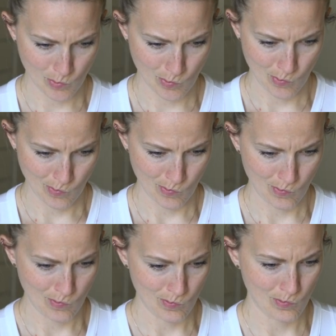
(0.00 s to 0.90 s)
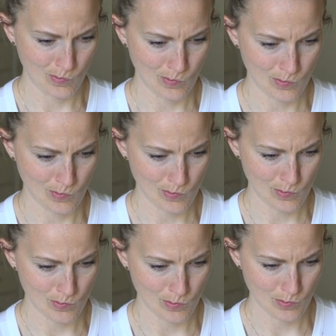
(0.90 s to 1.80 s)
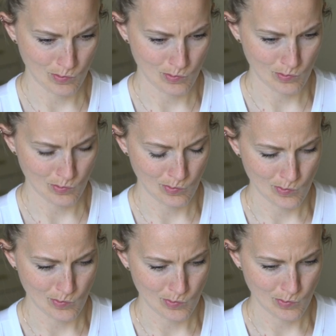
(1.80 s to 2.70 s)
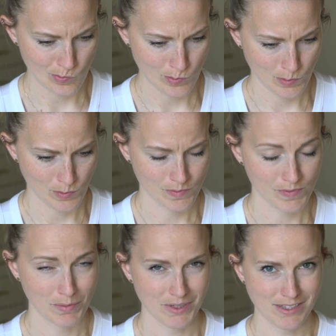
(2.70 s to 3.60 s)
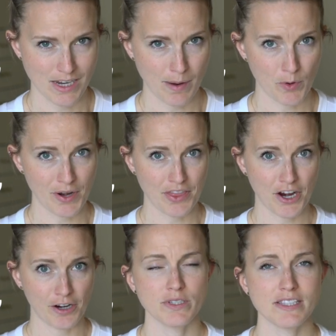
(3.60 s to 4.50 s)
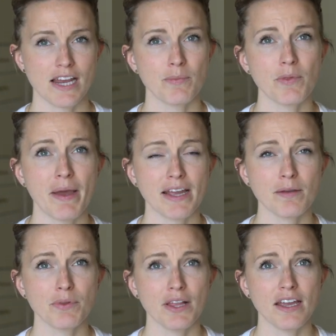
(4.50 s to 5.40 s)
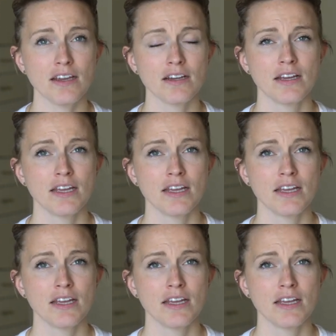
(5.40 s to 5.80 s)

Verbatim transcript: I'm just gonna show a close-up of that. It Stop it right there. We set up the pack and play